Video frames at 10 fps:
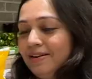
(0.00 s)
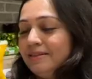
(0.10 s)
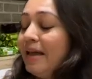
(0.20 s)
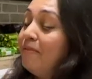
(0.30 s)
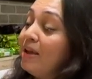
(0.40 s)

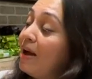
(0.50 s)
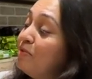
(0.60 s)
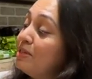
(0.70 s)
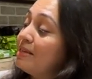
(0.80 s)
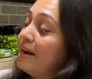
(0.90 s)
Then we have
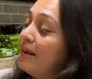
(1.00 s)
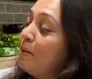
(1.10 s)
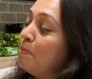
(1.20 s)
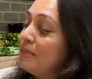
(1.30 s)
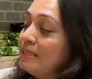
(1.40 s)
this ready
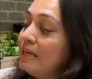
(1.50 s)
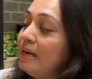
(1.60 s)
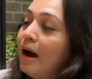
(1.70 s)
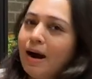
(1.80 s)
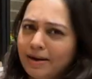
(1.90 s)
missi
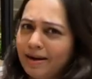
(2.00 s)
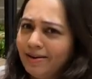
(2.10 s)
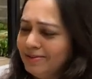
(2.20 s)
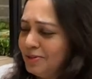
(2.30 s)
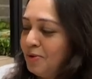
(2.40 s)

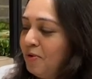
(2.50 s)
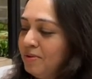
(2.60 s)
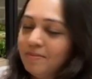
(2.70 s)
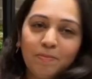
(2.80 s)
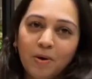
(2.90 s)
atta, so
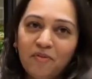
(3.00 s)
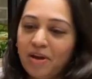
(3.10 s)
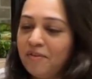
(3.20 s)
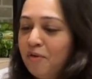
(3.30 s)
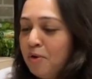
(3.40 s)

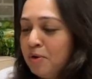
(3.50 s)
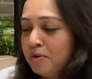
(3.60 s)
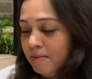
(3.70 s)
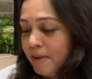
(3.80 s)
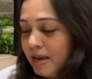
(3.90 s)
perfect for
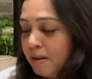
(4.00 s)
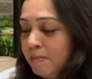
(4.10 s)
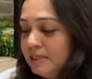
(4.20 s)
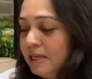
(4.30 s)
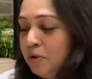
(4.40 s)
making
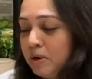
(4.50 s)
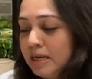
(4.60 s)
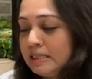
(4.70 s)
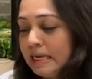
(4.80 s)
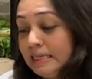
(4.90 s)
missi
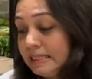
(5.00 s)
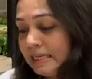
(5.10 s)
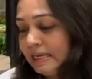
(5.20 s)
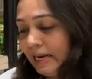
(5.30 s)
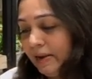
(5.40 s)
rotis
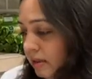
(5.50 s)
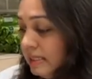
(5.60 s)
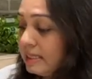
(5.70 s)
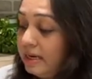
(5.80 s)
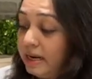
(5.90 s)
instantly.
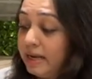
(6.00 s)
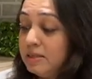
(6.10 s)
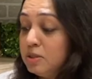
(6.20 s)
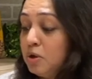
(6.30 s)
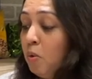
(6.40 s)
This
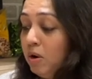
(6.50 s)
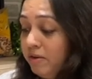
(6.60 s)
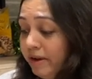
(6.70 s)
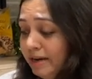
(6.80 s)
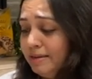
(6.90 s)
contains whole
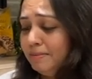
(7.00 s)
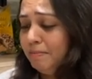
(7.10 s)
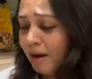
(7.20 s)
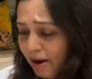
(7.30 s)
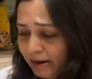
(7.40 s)
wheat,
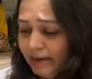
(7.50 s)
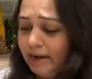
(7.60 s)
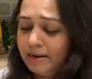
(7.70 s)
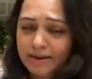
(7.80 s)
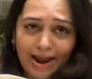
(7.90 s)
barley
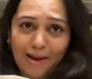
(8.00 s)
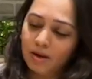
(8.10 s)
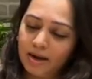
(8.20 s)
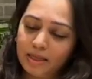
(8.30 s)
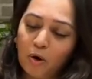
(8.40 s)
and gram.
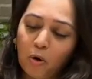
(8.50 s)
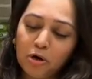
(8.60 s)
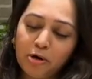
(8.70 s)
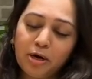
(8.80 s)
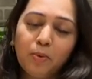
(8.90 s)
I think all
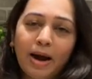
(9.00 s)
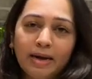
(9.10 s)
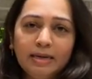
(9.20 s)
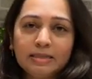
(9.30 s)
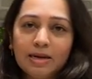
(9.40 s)
you need to
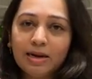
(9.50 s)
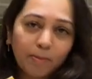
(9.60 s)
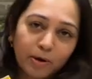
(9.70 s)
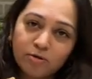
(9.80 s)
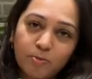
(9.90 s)
add is a little
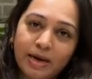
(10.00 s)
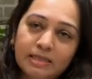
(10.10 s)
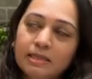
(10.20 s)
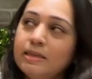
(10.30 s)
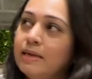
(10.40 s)
bit of
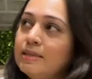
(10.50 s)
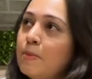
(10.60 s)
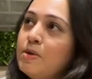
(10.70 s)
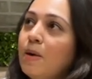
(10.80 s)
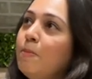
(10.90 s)
spices and
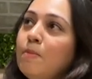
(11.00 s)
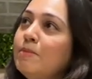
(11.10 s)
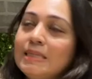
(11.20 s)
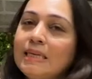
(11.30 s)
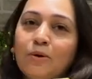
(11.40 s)
some yummy
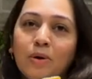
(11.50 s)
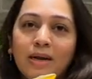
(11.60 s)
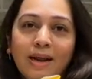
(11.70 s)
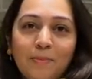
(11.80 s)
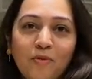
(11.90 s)
missi roti
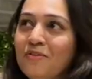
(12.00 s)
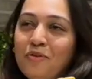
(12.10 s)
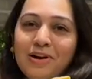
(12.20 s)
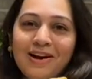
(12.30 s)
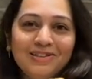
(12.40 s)
type of
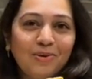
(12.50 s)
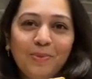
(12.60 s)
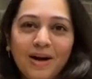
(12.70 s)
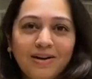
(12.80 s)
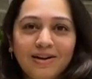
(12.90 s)
fulkas or
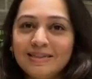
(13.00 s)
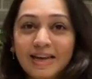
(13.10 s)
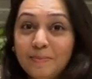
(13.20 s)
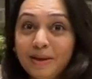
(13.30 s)
parathas can be